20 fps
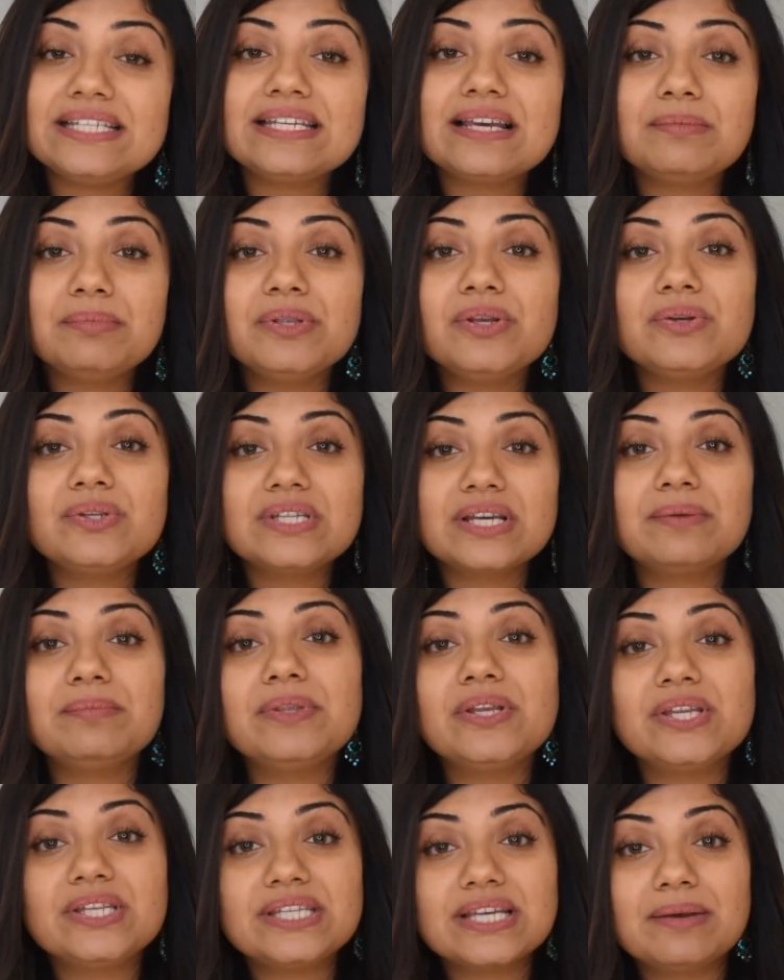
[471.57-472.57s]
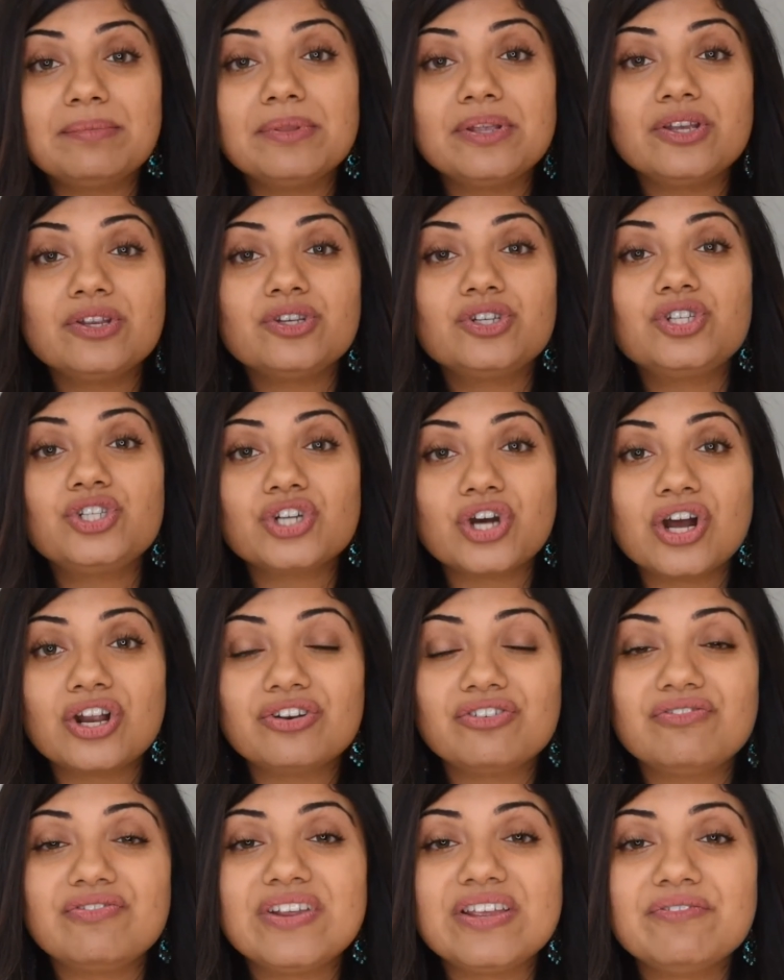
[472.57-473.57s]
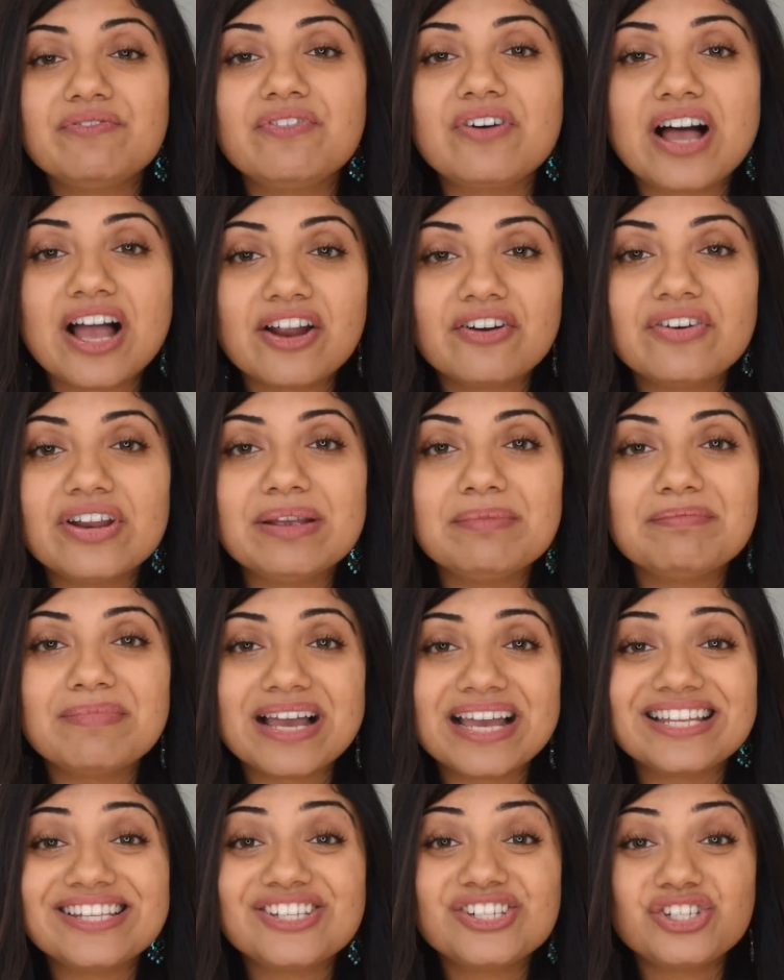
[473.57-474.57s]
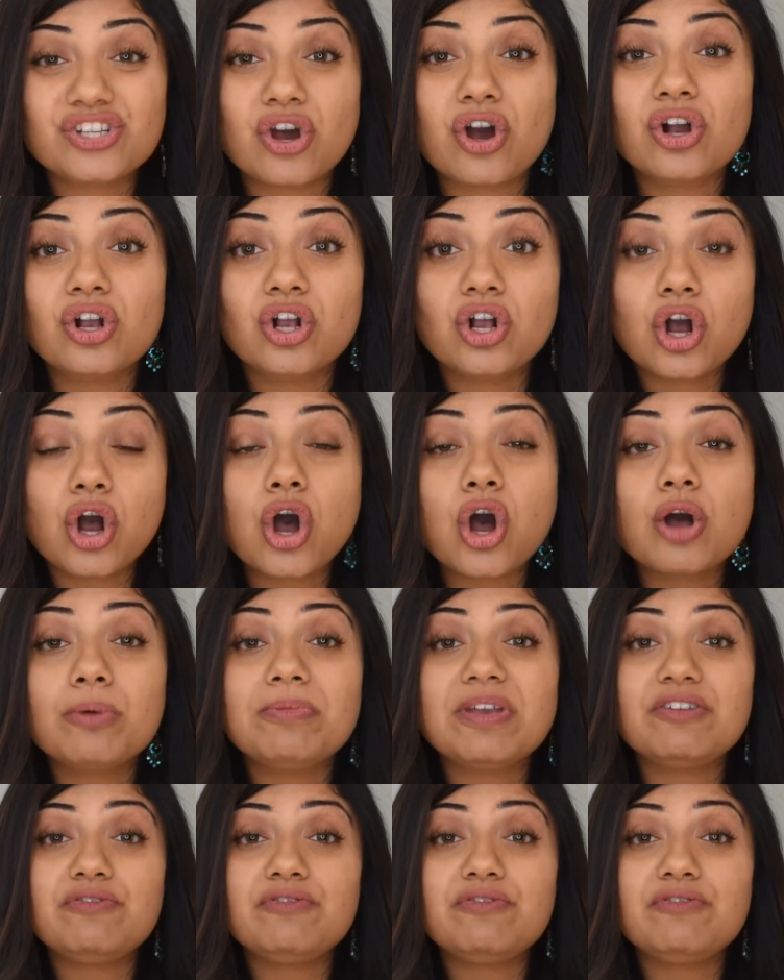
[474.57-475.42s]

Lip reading: www.rewiringminds.com,